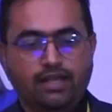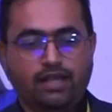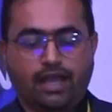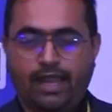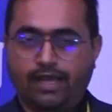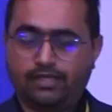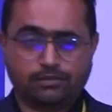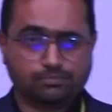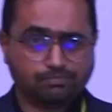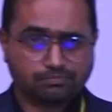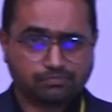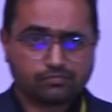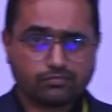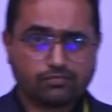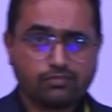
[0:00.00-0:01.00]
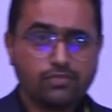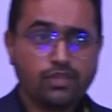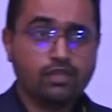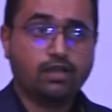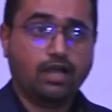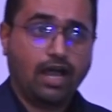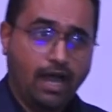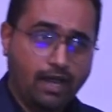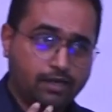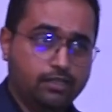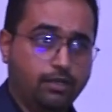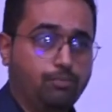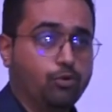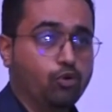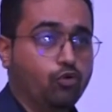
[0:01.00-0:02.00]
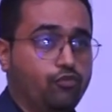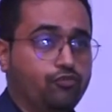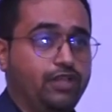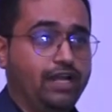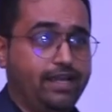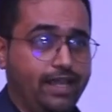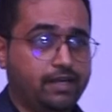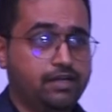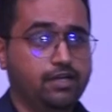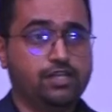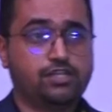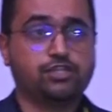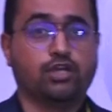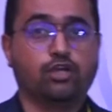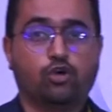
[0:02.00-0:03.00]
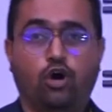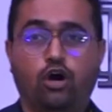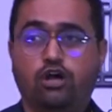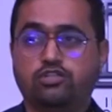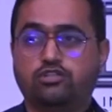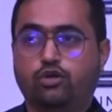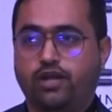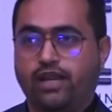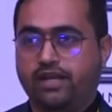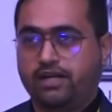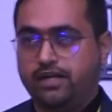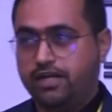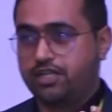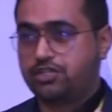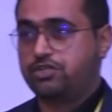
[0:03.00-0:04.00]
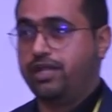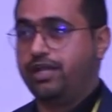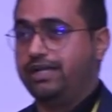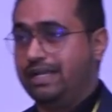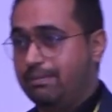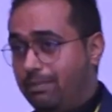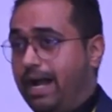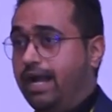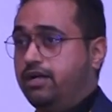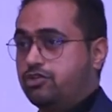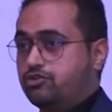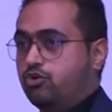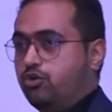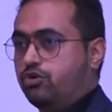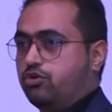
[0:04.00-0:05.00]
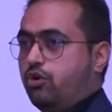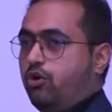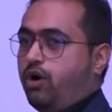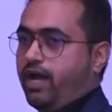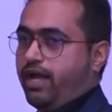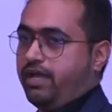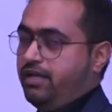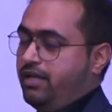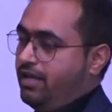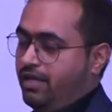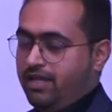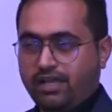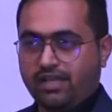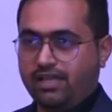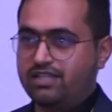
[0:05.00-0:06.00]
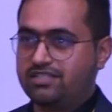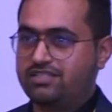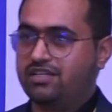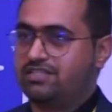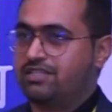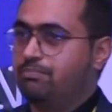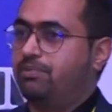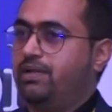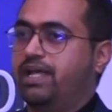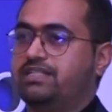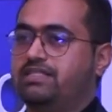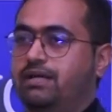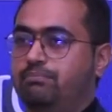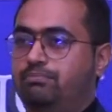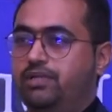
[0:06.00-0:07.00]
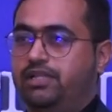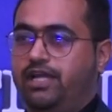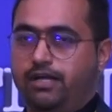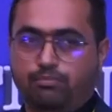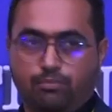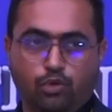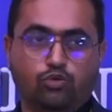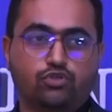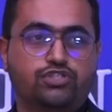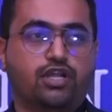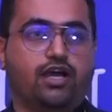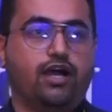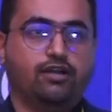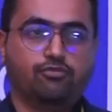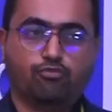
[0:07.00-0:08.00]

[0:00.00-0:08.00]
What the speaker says: And another proof that air conditioning cost or air conditioning demand is going to grow high is a simple example that Blue Star,